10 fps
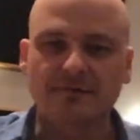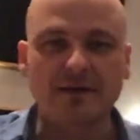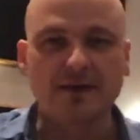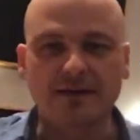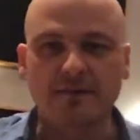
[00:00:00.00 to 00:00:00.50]
got a
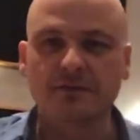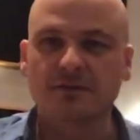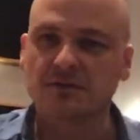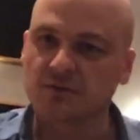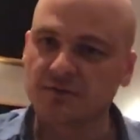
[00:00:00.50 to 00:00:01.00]
couple of
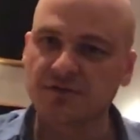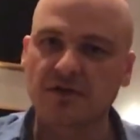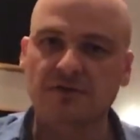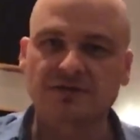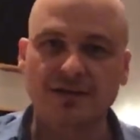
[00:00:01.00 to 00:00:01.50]
cool
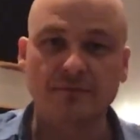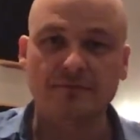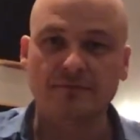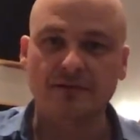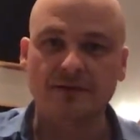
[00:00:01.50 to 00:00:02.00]
songs coming for
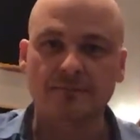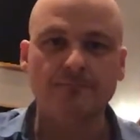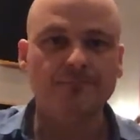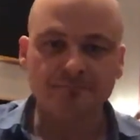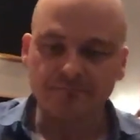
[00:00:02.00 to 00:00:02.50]
their
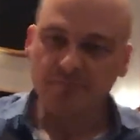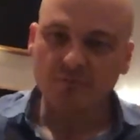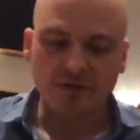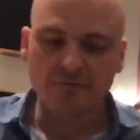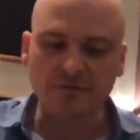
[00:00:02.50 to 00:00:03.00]

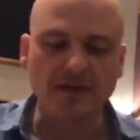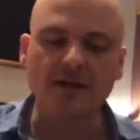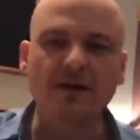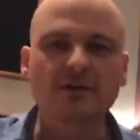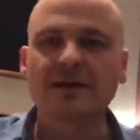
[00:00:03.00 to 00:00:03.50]

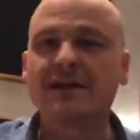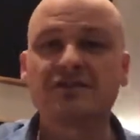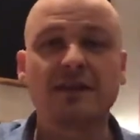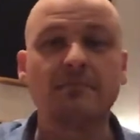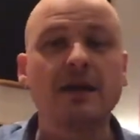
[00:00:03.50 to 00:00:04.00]
congregation
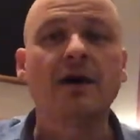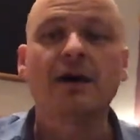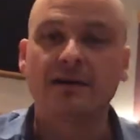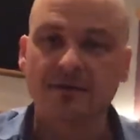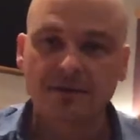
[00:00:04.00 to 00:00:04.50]
and
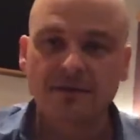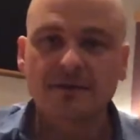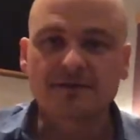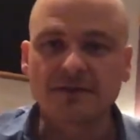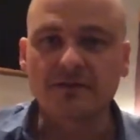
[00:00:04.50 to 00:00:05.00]
beyond.
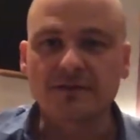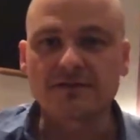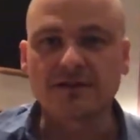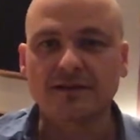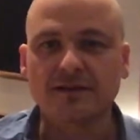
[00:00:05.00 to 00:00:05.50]
So it's
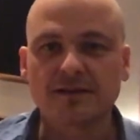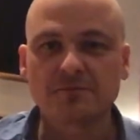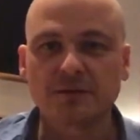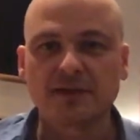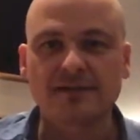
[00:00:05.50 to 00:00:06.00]

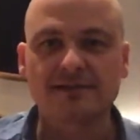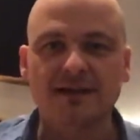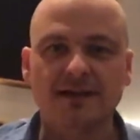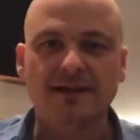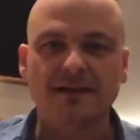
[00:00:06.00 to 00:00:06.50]
pretty
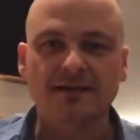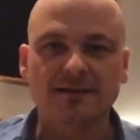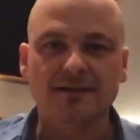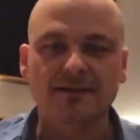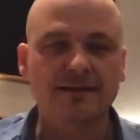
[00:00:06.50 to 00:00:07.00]
exciting, and
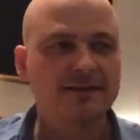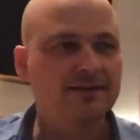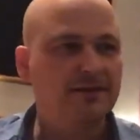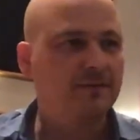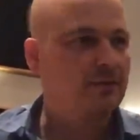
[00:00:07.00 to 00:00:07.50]
I think they're
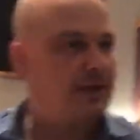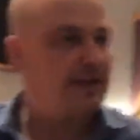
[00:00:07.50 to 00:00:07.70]
going to be